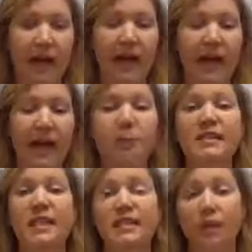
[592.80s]
and
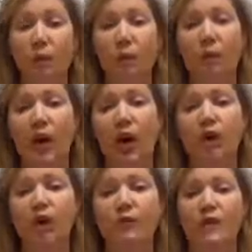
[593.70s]
helps us that when we
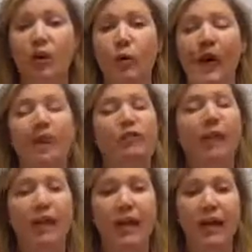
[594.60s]
are losing weight, if we're
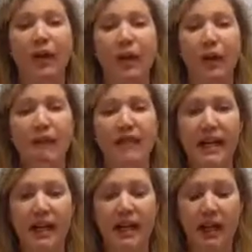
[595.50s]
getting enough
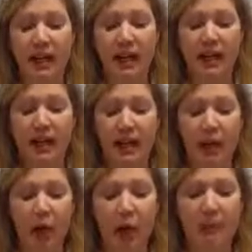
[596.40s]
protein, then it
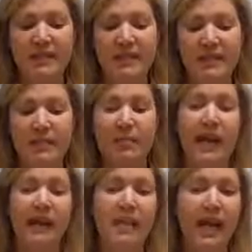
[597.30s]
helps to
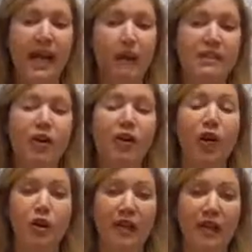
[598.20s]
maintain what's called
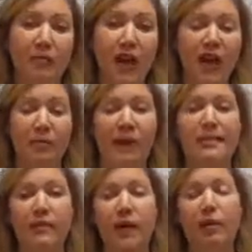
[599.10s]
our lean body mass,
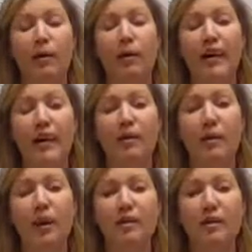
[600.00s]
so that way we're
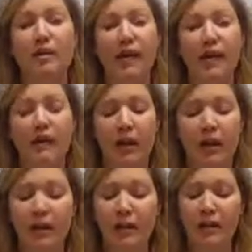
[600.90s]
keeping our strength.
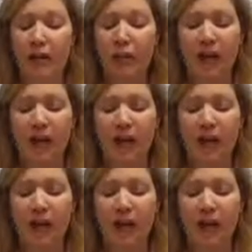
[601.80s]
So we're